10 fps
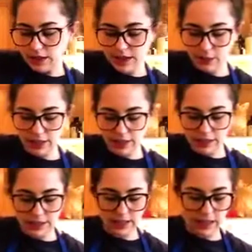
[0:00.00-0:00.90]
And we can
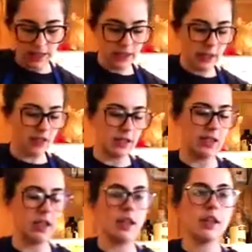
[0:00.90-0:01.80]
see
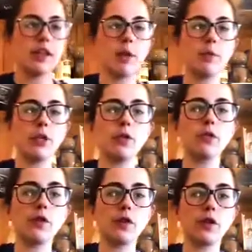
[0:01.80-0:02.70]
that
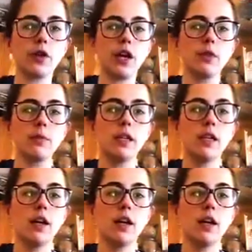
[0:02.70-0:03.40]
beautiful crumb,